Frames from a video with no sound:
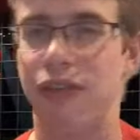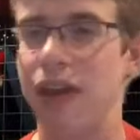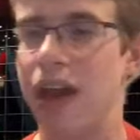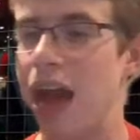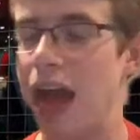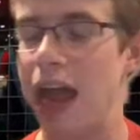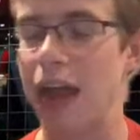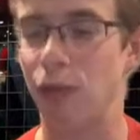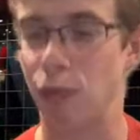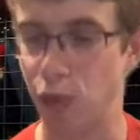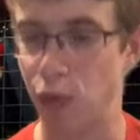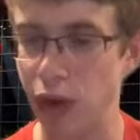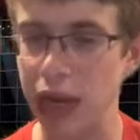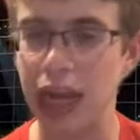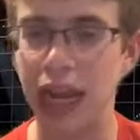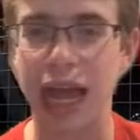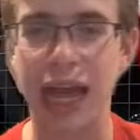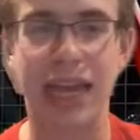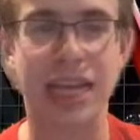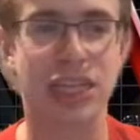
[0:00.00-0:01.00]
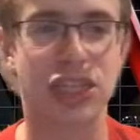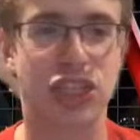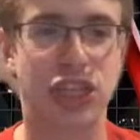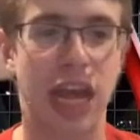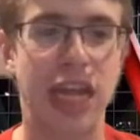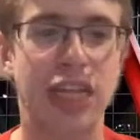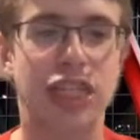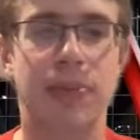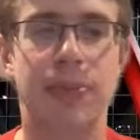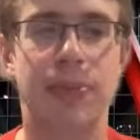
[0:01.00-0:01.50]
I really like his
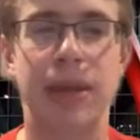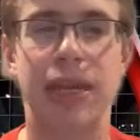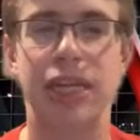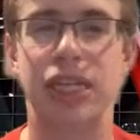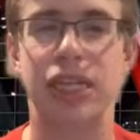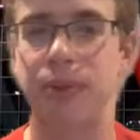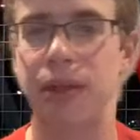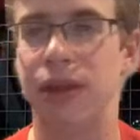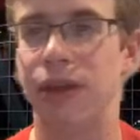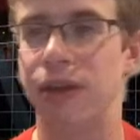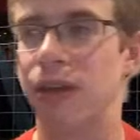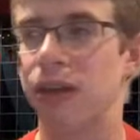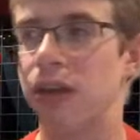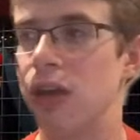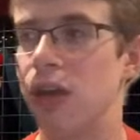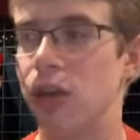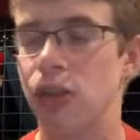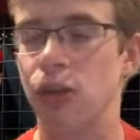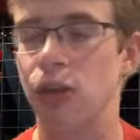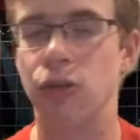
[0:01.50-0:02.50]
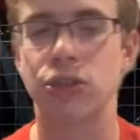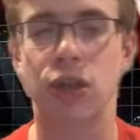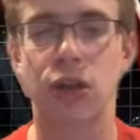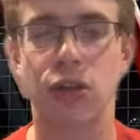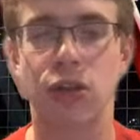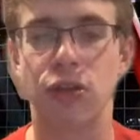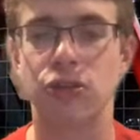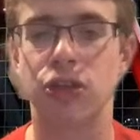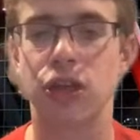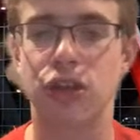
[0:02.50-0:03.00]
changeup and his splitter. Those
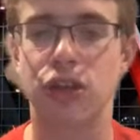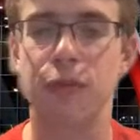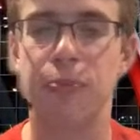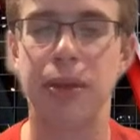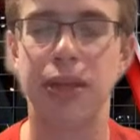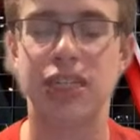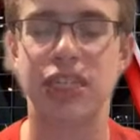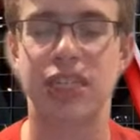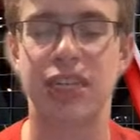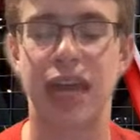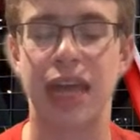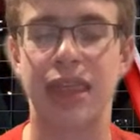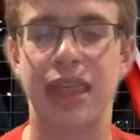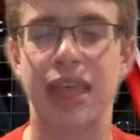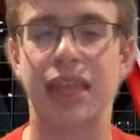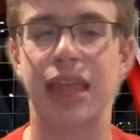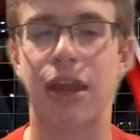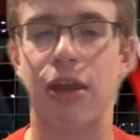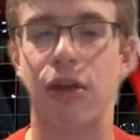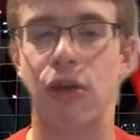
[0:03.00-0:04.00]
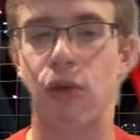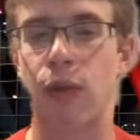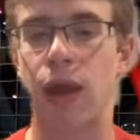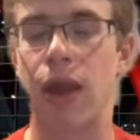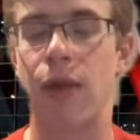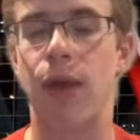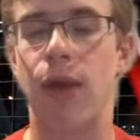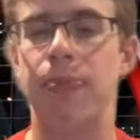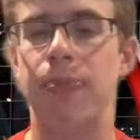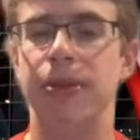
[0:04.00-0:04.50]
are two pitches I think that are great
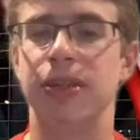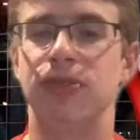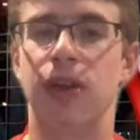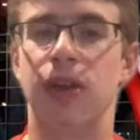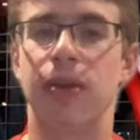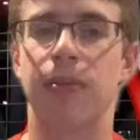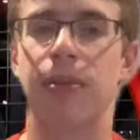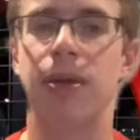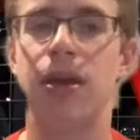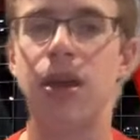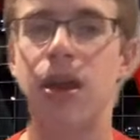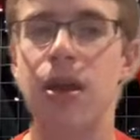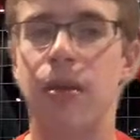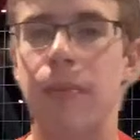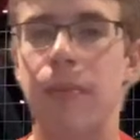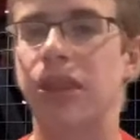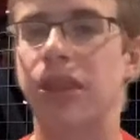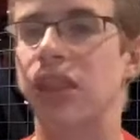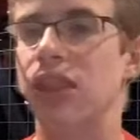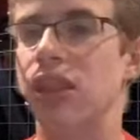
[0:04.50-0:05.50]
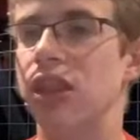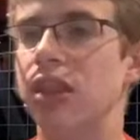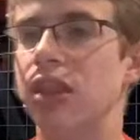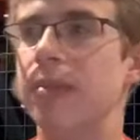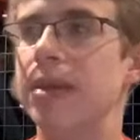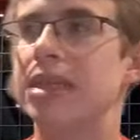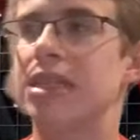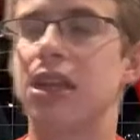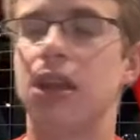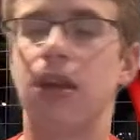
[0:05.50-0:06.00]
weapons for him. But the
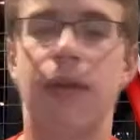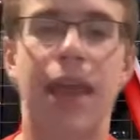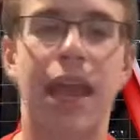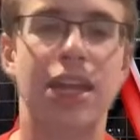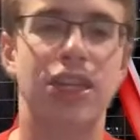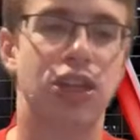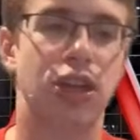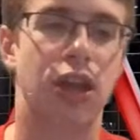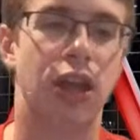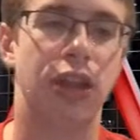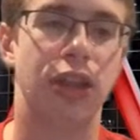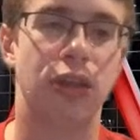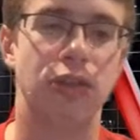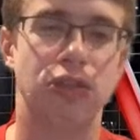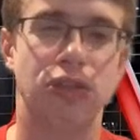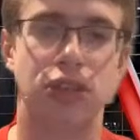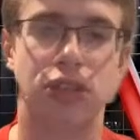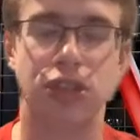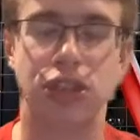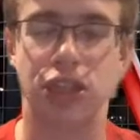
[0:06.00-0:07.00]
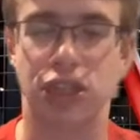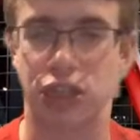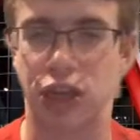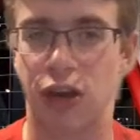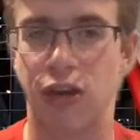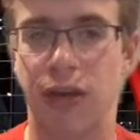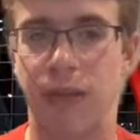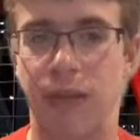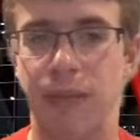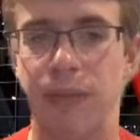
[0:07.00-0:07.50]
mislocation on those just
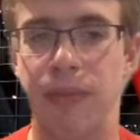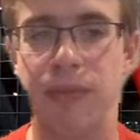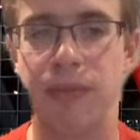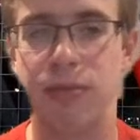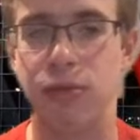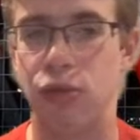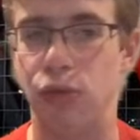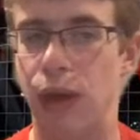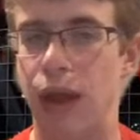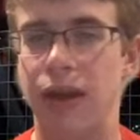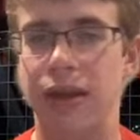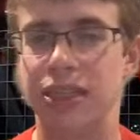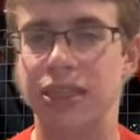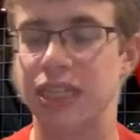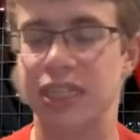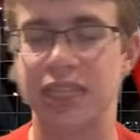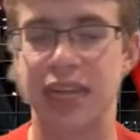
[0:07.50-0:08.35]
hurt him throughout his entire